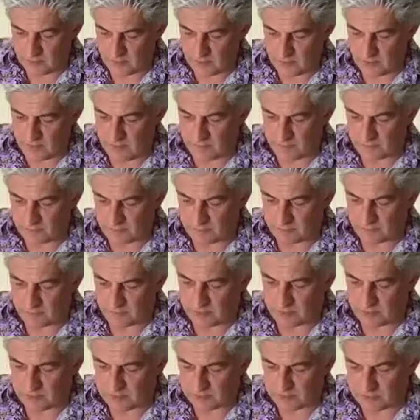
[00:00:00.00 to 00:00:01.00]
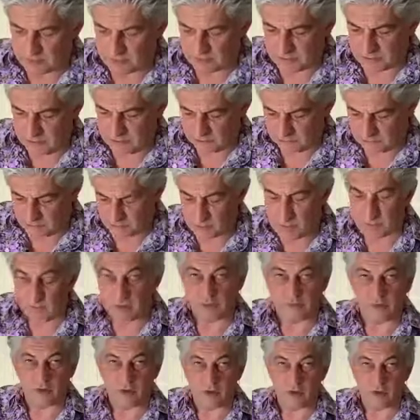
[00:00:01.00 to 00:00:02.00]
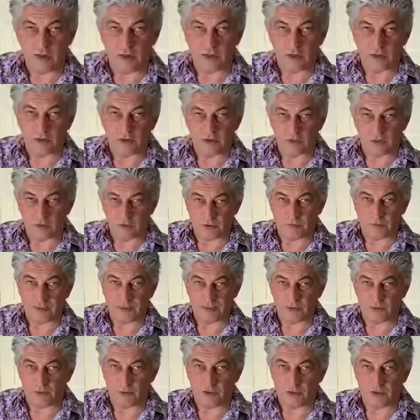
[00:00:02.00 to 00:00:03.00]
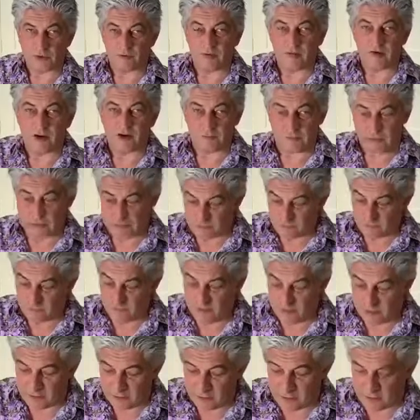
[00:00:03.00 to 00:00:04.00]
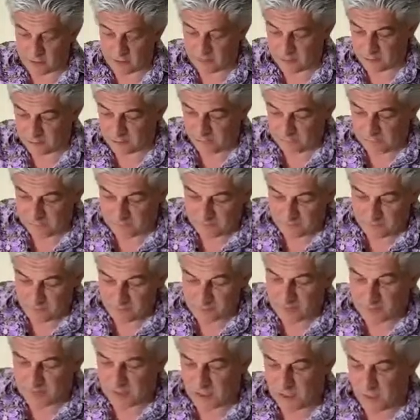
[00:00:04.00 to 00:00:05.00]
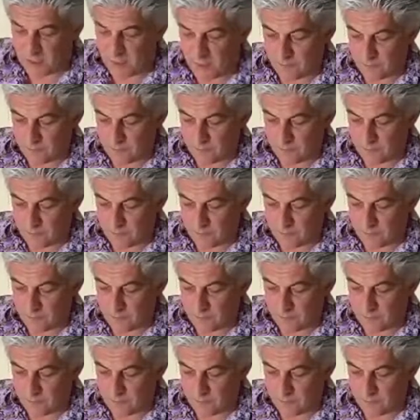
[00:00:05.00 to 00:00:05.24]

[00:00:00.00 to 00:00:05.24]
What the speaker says: not every oven goes up to that. This one I've got here goes up to about 225, but it's a fan oven. So,